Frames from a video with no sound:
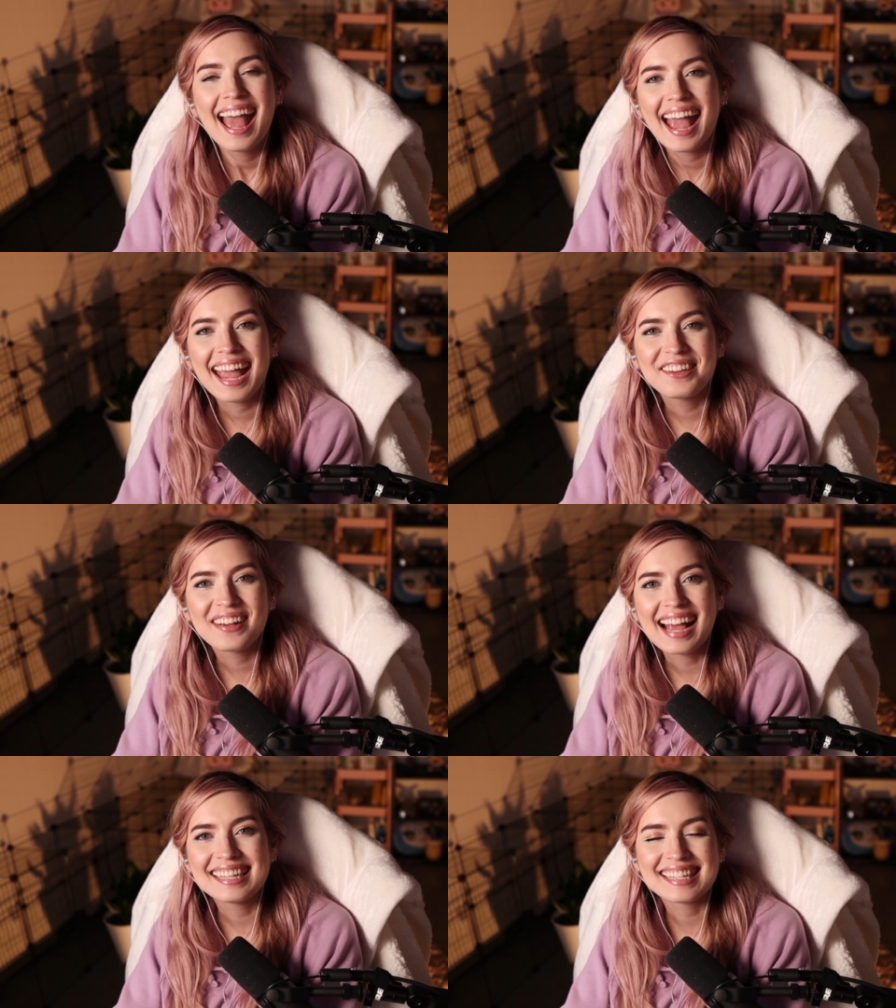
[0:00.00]
Hey you
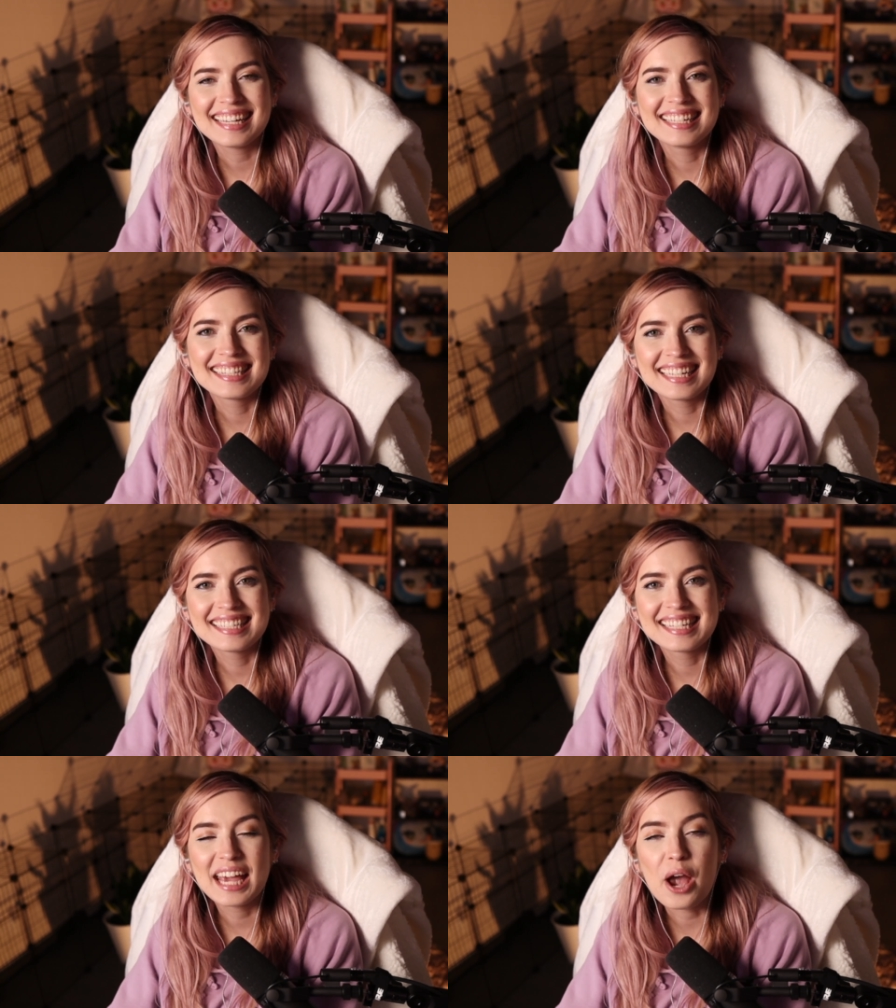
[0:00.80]
guys, it's
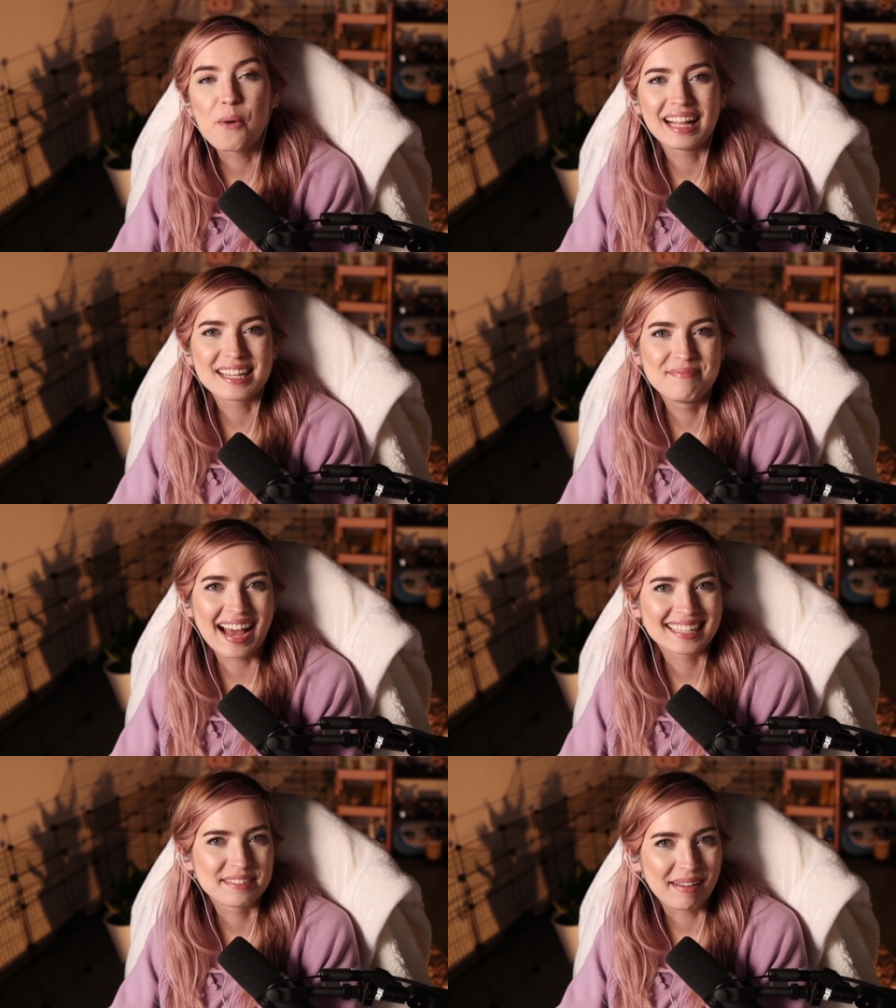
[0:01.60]
Cece. Welcome
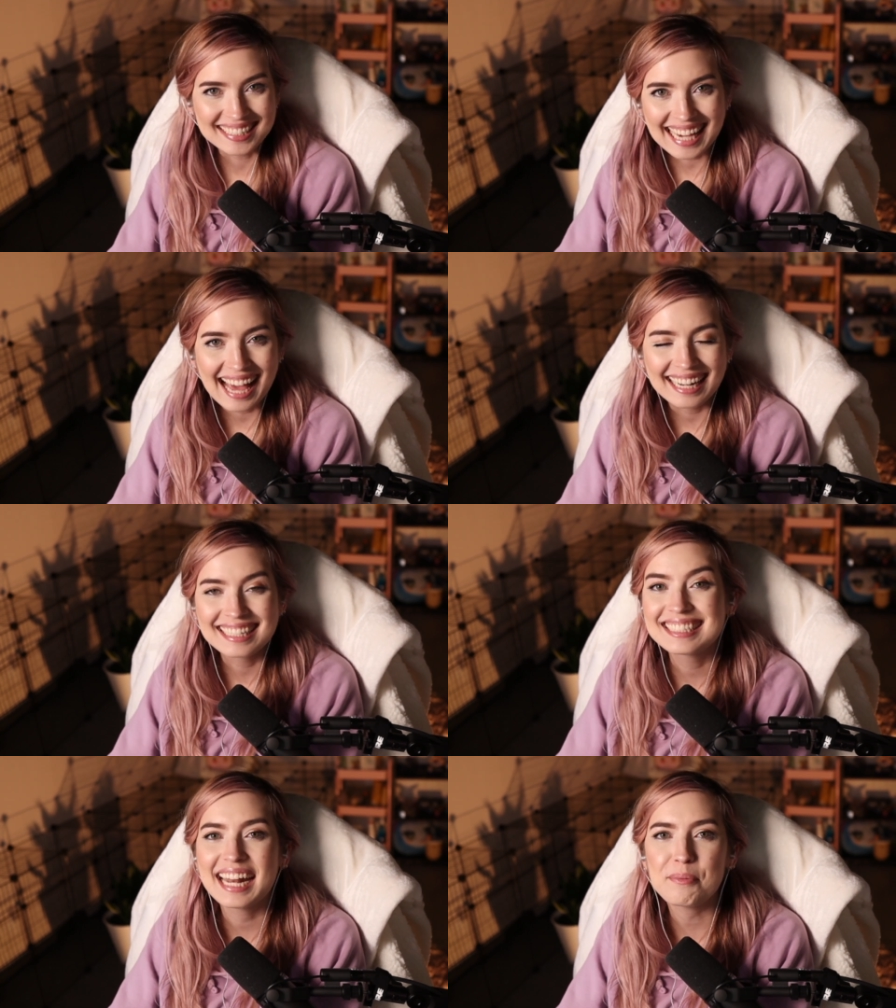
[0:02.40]
back to my channel.
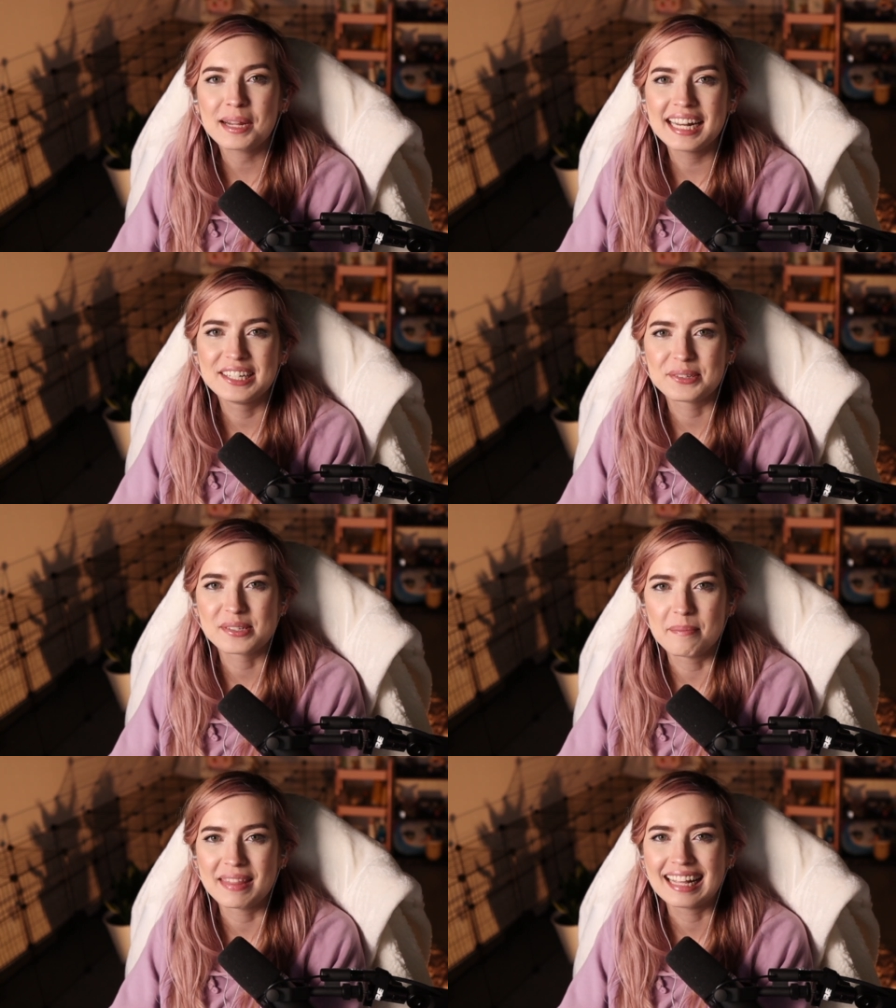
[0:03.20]
Today we're gonna do
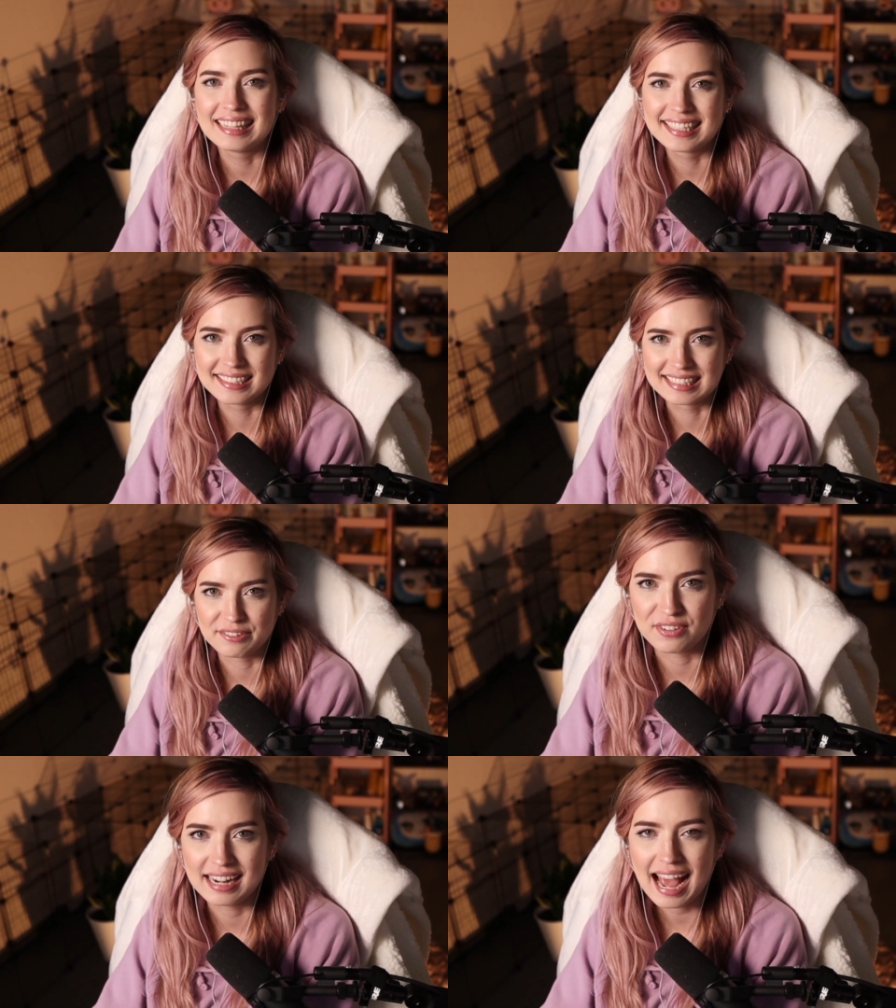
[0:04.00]
something a little
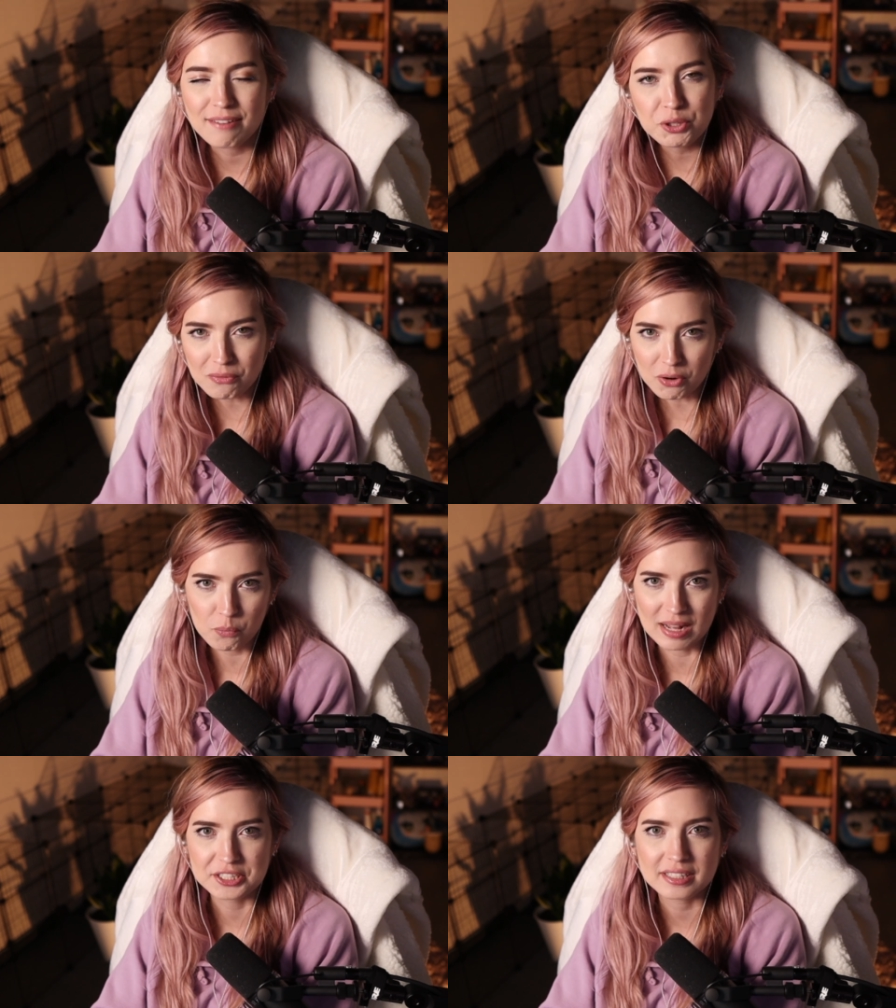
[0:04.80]
different. Have you ever
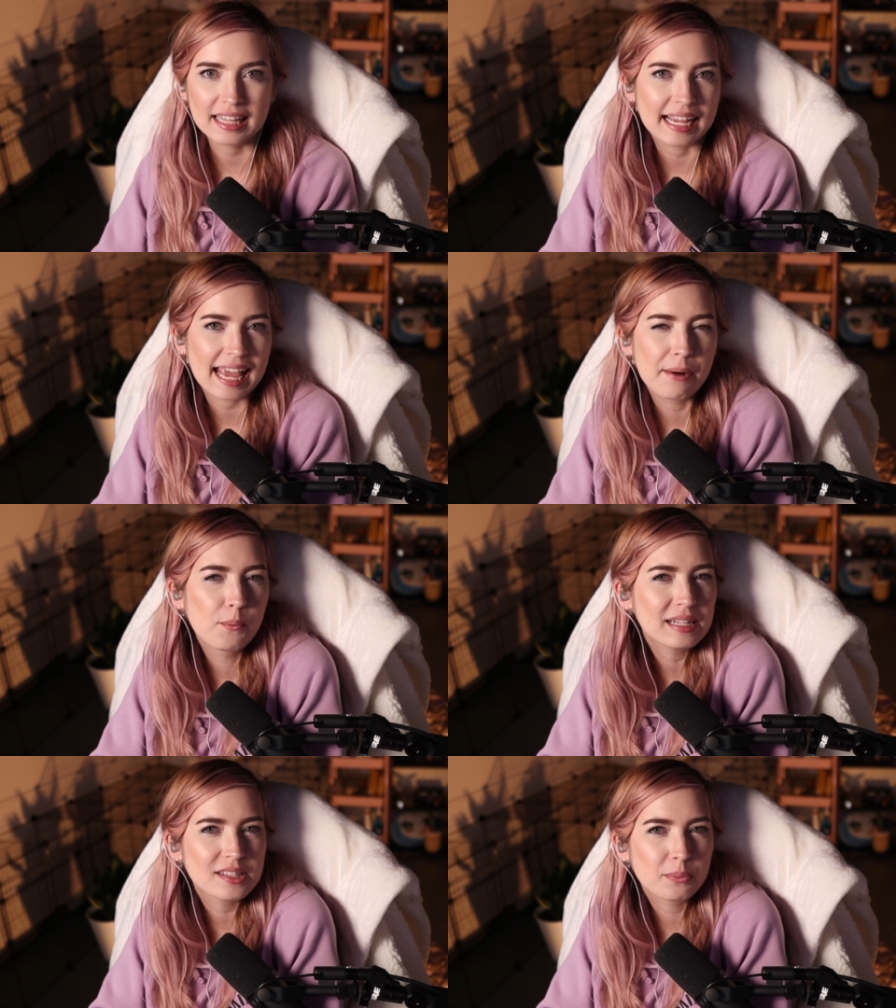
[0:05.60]
wondered, like,
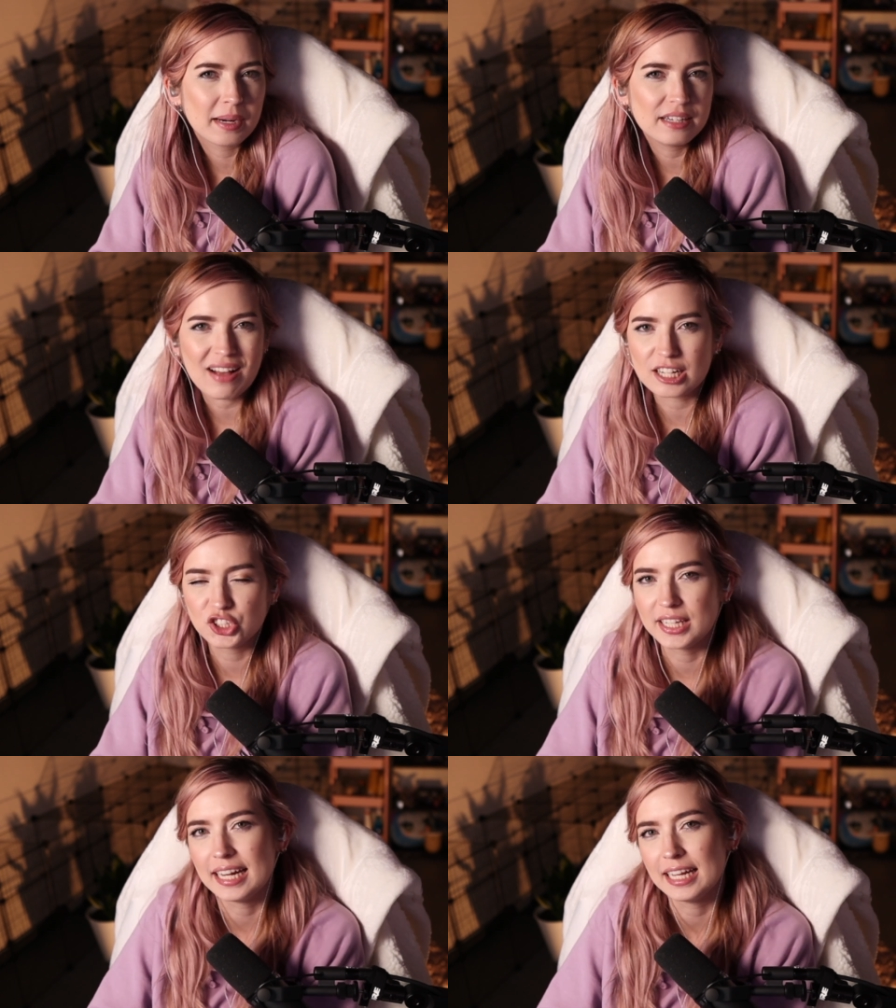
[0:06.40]
what's the rate of
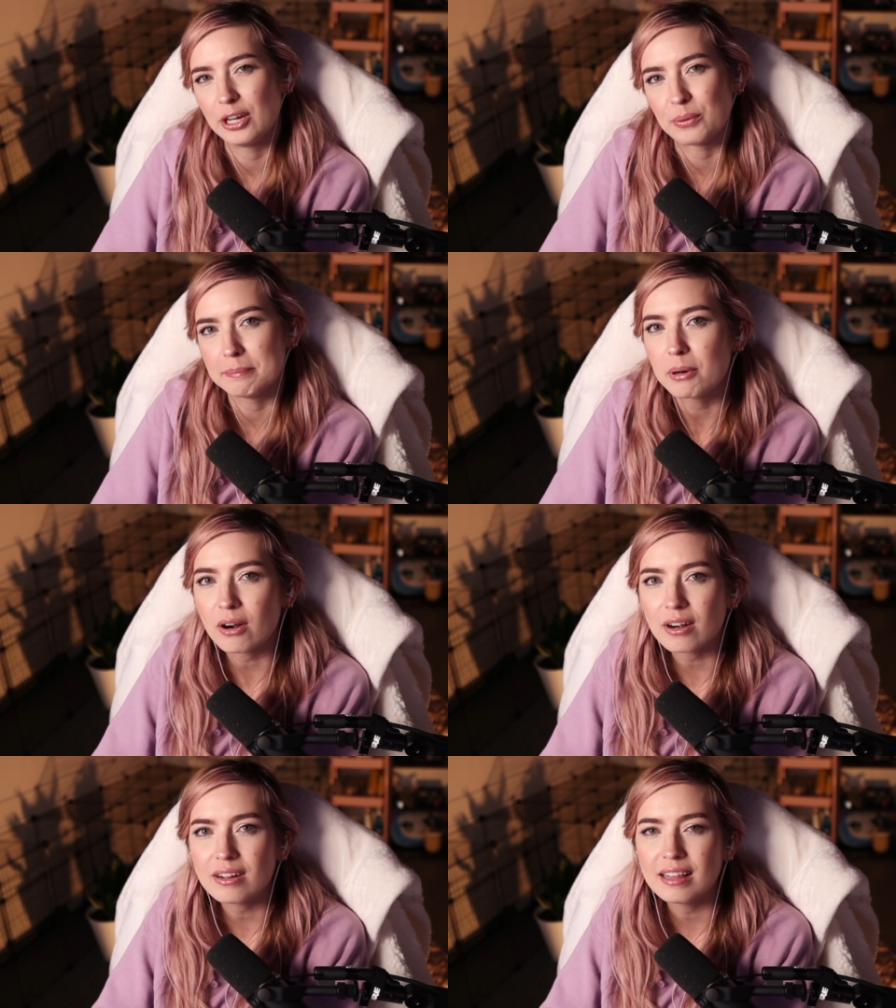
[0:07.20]
actually getting a green
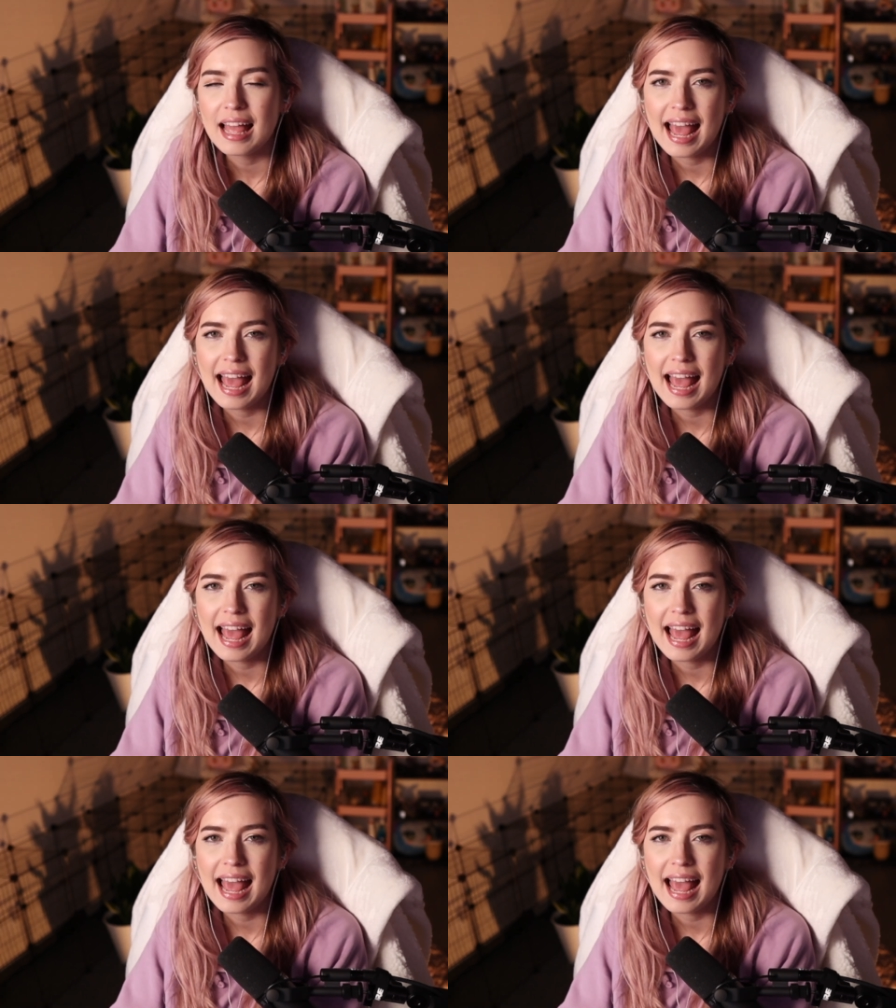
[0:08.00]
pearl?